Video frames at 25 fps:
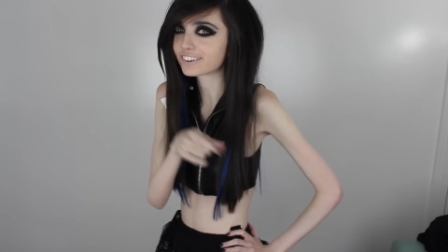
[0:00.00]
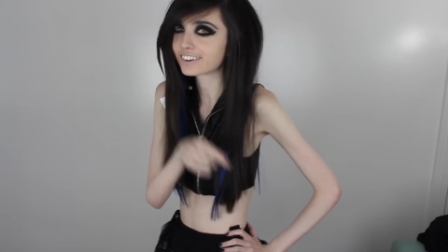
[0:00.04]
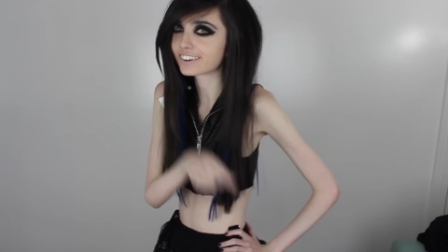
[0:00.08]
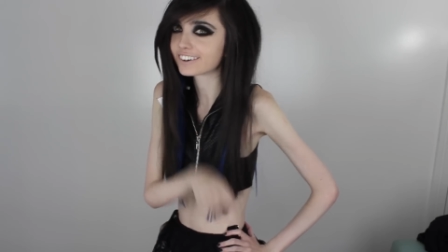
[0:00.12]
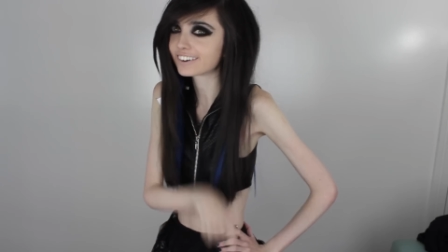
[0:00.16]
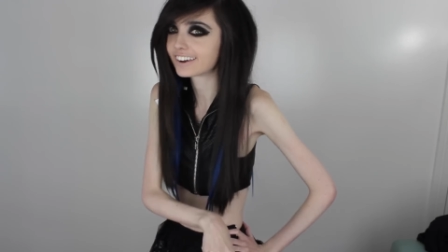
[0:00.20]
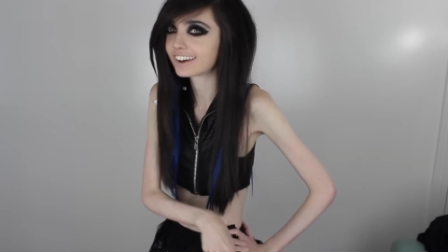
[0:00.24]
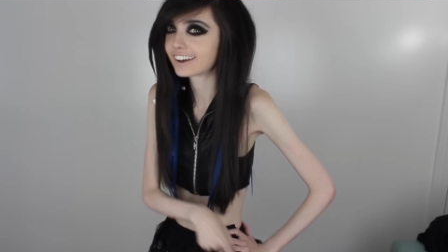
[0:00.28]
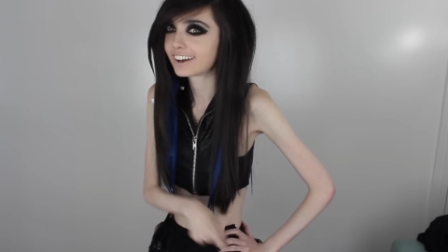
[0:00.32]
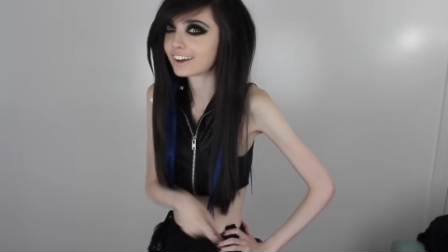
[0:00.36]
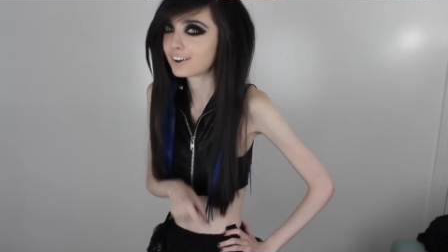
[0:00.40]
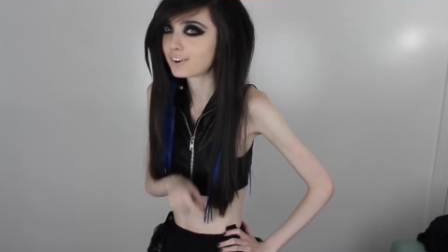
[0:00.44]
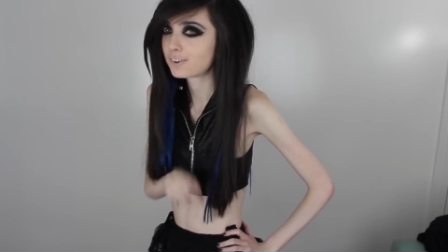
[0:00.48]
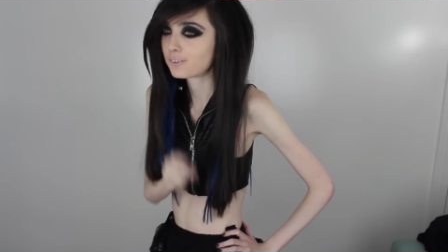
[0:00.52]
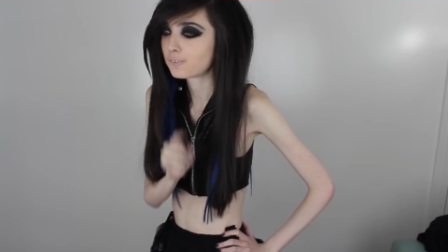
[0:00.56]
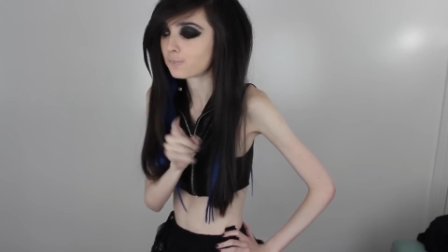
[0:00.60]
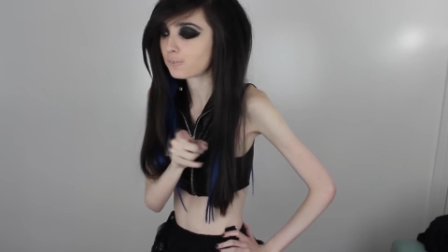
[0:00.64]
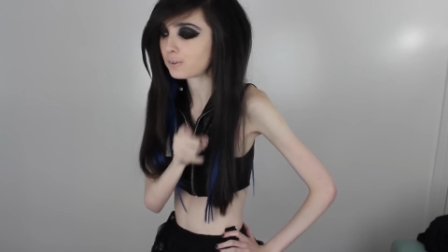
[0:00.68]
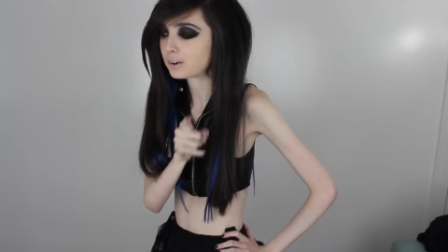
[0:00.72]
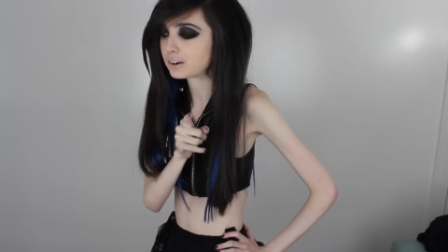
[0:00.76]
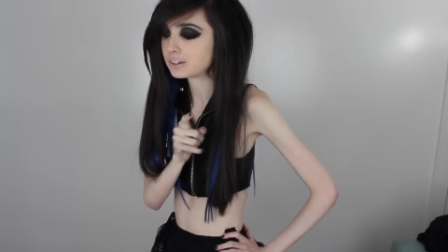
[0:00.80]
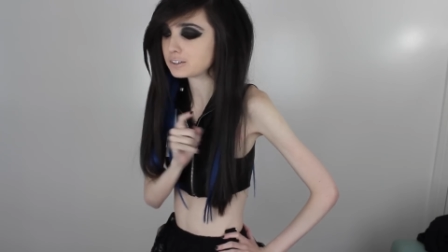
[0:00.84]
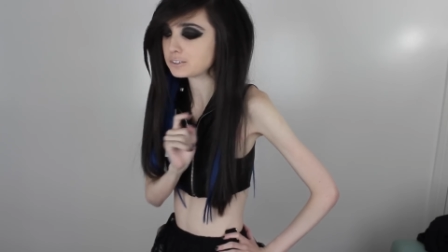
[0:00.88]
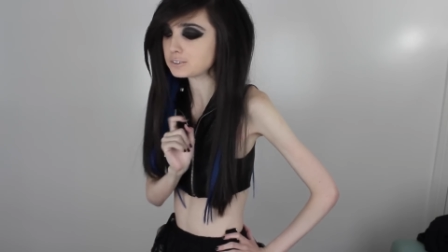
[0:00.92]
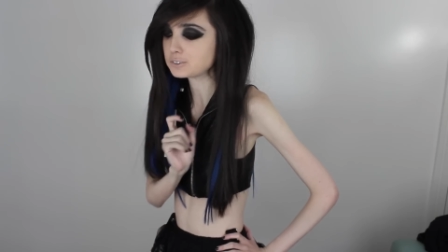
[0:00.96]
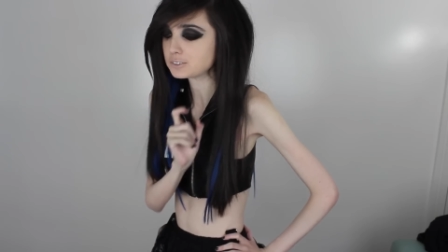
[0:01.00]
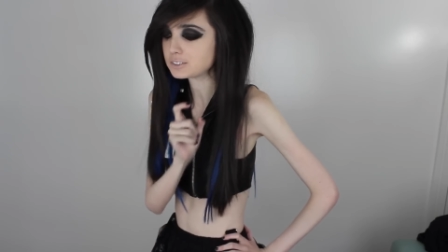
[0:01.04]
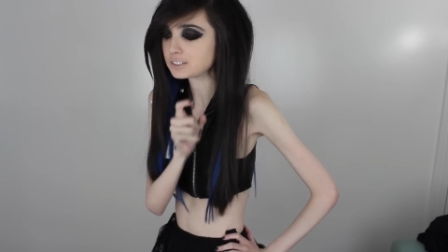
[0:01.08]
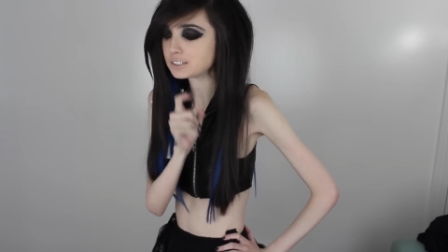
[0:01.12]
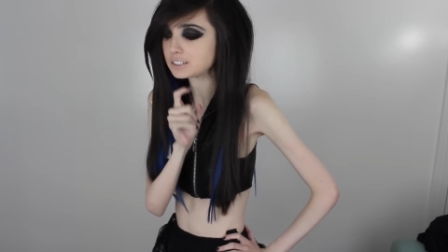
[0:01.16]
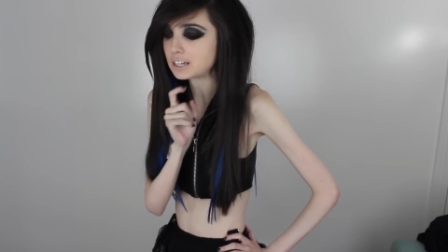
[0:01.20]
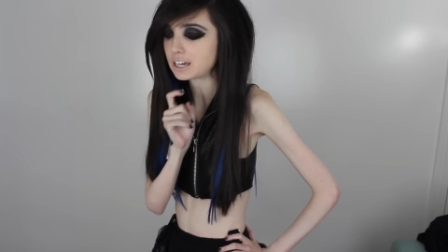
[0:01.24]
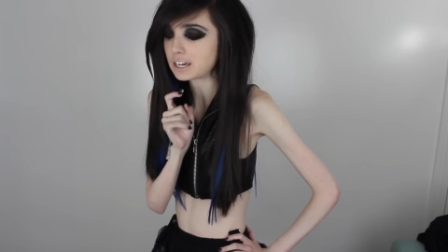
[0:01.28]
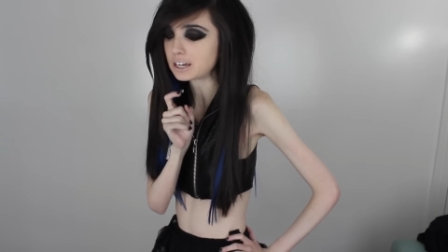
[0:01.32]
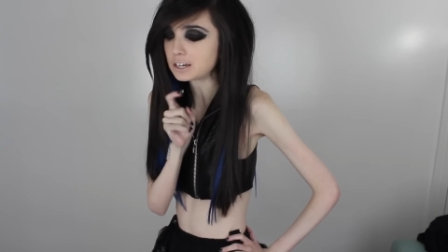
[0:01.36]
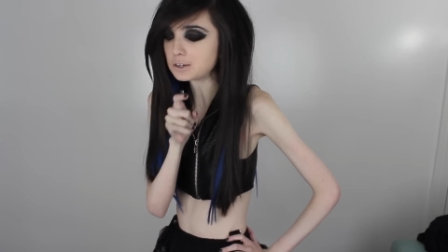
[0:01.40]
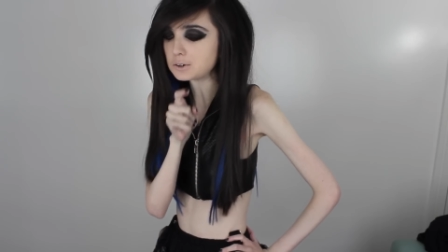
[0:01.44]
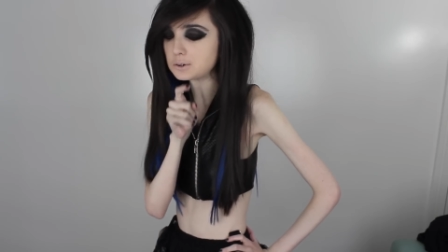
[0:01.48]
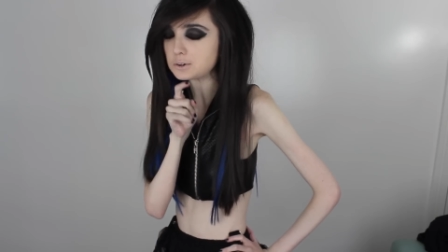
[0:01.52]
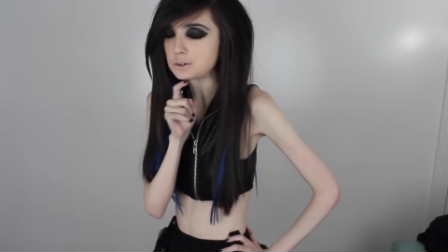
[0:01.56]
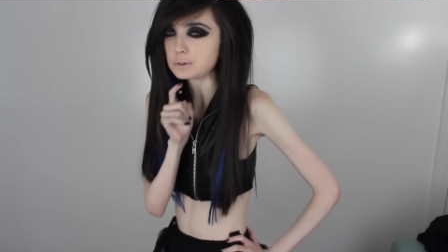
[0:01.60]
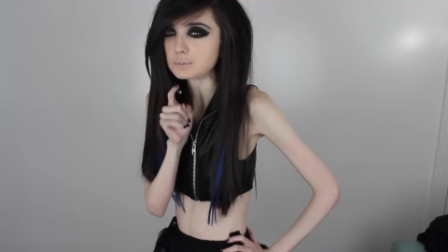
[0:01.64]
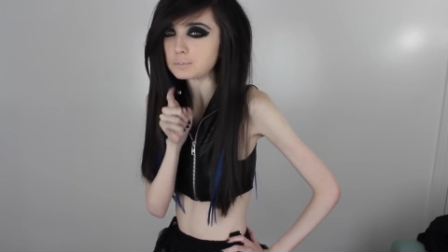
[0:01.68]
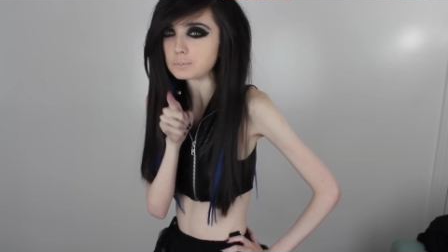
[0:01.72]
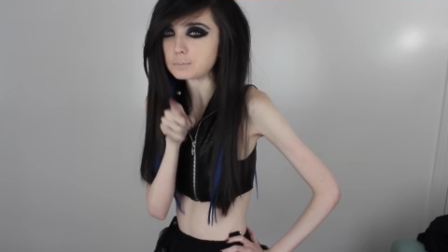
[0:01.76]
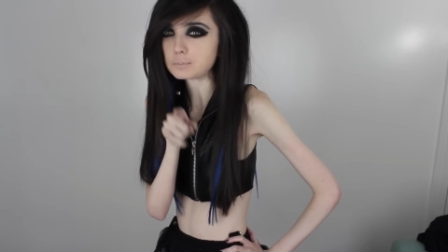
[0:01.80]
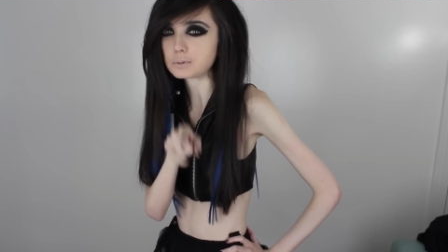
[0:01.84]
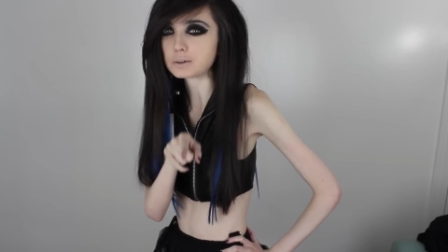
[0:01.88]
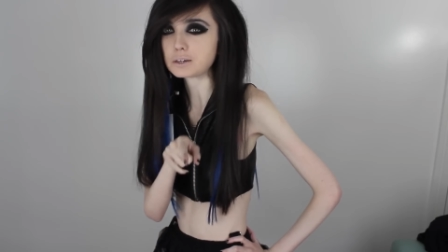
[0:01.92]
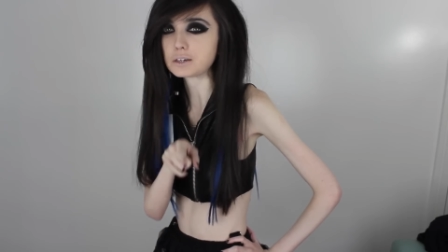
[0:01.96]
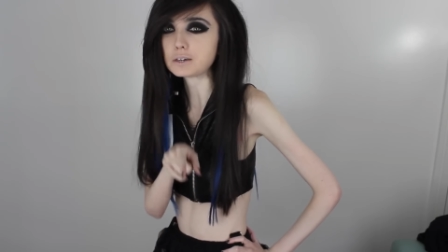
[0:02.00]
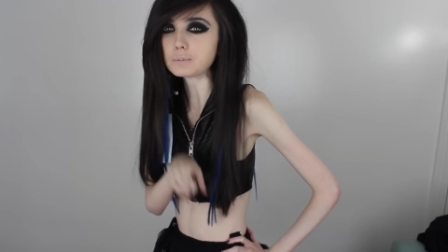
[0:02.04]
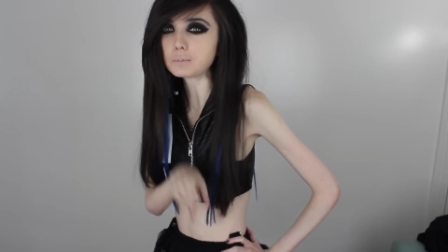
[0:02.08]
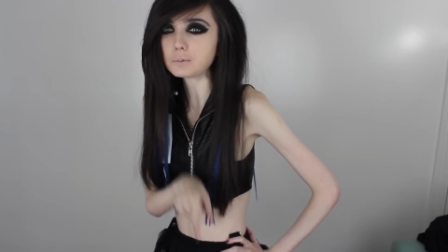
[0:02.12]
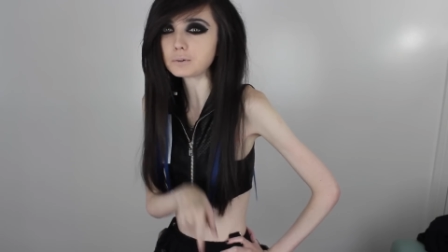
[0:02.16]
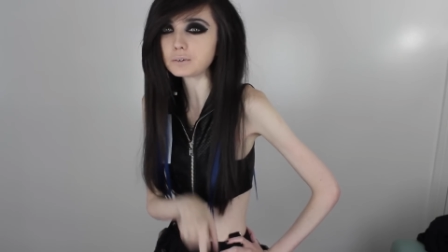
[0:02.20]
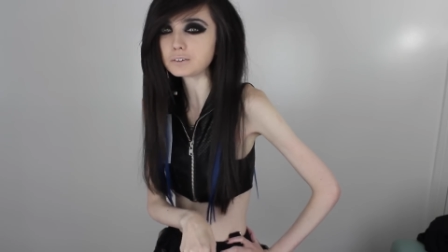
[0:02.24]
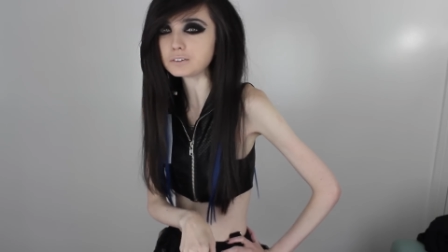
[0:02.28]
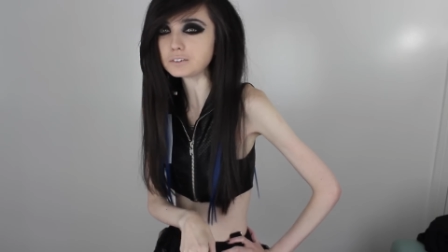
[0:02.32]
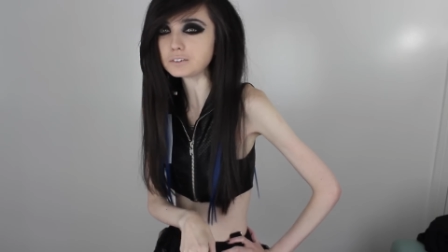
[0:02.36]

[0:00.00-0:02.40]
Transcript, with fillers: are one of those angry people.